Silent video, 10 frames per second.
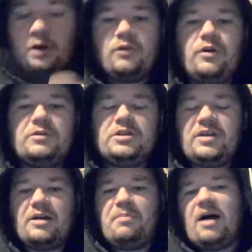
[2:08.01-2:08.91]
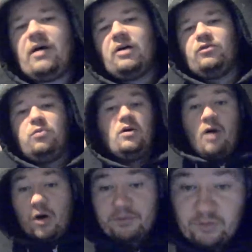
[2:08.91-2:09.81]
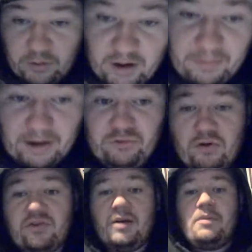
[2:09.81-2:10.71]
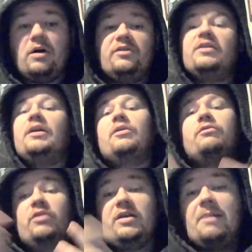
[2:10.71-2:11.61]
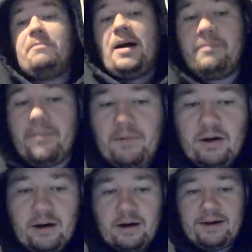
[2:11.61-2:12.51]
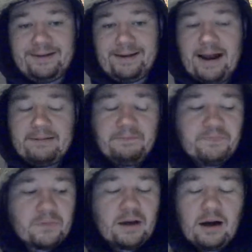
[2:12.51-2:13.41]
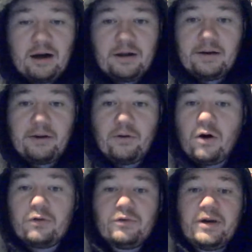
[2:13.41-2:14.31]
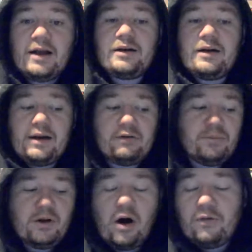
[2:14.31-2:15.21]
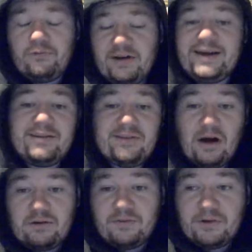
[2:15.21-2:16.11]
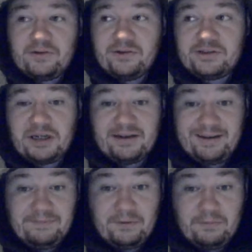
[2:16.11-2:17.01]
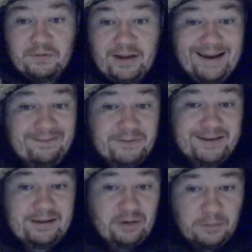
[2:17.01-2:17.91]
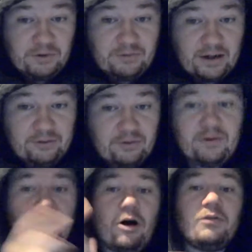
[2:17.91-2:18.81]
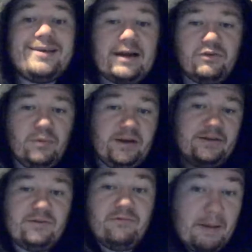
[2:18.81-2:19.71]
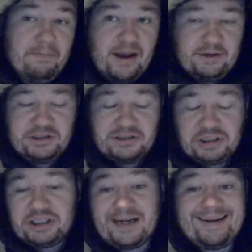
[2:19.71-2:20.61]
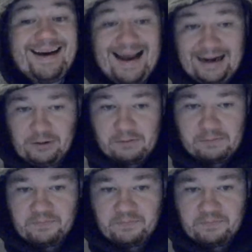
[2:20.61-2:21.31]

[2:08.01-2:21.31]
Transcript: So we just had Powerhouse Will Hobbs talking about Dante Martin. They're going to win that back again. And also we had an announcement of Ricky Starks versus Jay Lethal for the FTW title on next week's Rampage in Chicago.